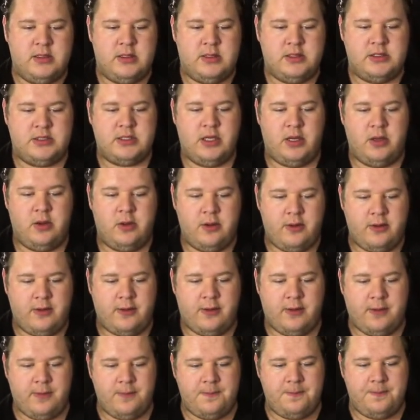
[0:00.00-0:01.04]
So
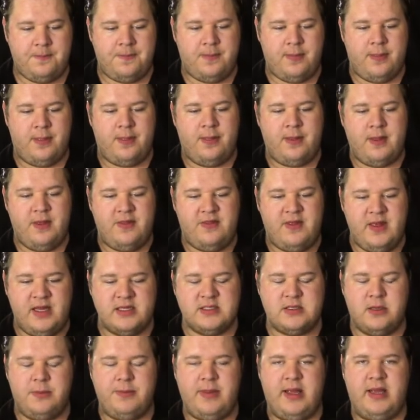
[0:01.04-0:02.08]

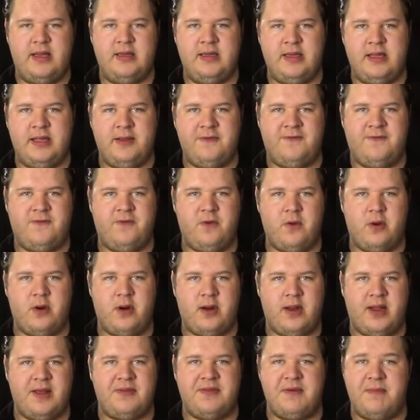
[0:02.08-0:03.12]
these are mainly
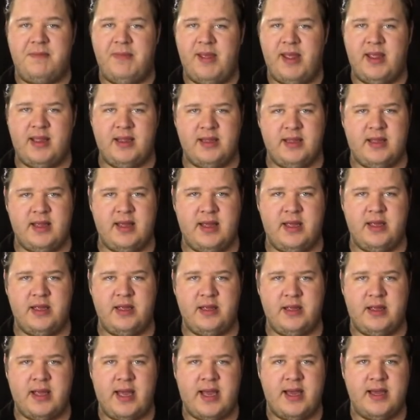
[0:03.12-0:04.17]
for like the main key
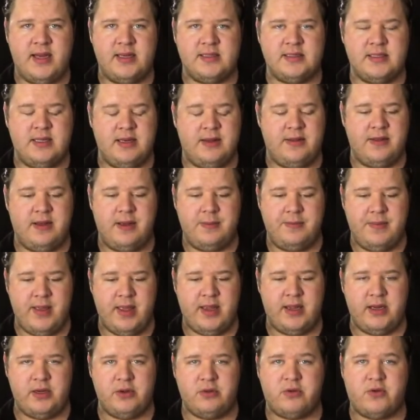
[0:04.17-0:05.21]
and cast, the
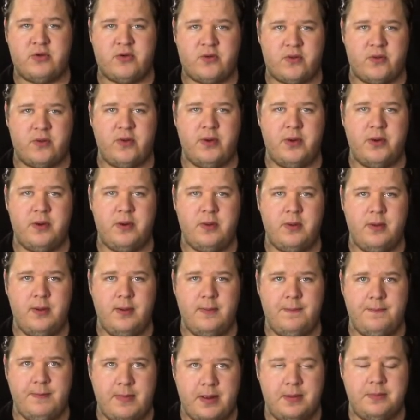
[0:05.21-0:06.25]
main crew
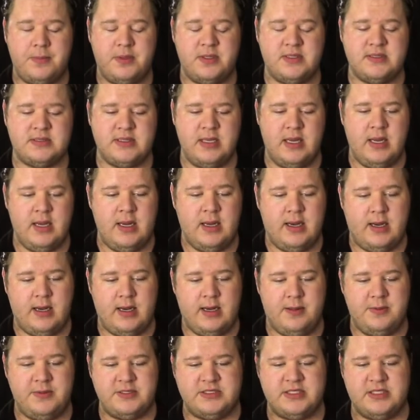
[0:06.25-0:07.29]
members.
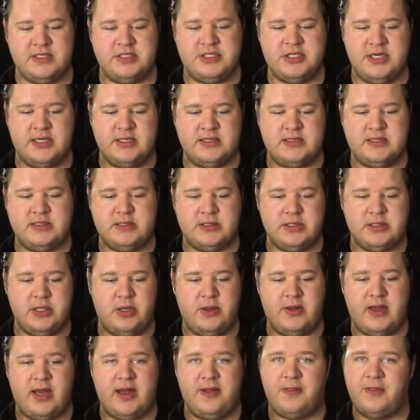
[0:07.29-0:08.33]
This is just so
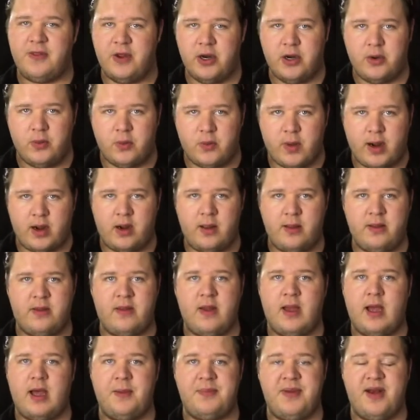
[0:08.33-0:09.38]
that they're right on the
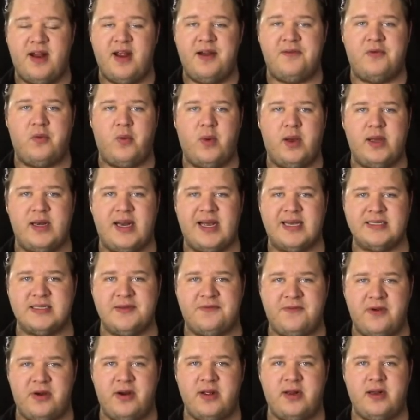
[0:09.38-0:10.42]
top and everyone has a
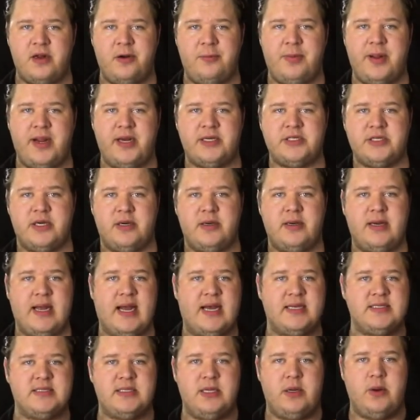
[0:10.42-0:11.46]
very clear picture
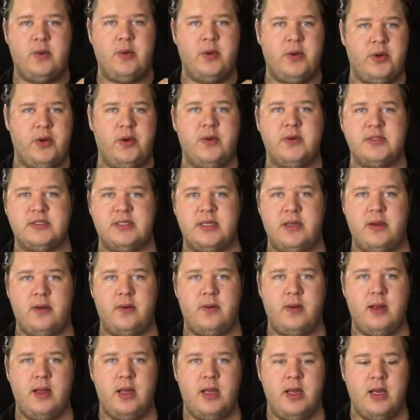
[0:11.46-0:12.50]
as to who is who.
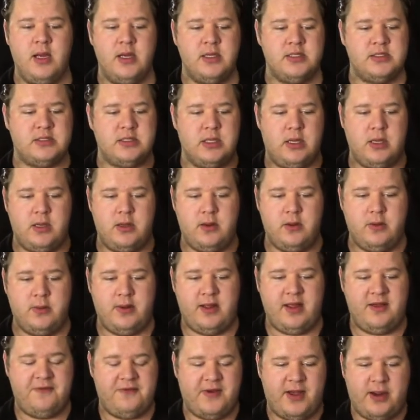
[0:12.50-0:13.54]
So
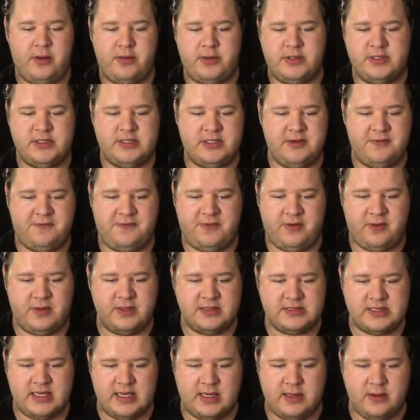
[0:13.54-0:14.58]
if I was to fill
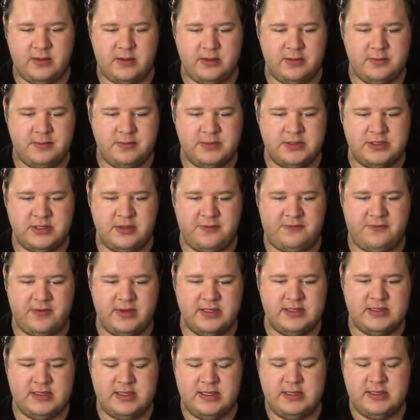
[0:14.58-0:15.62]
this out, so for
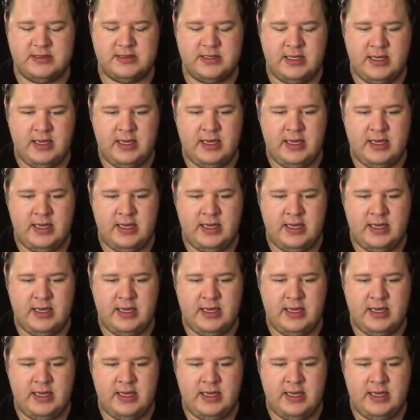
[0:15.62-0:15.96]
instance,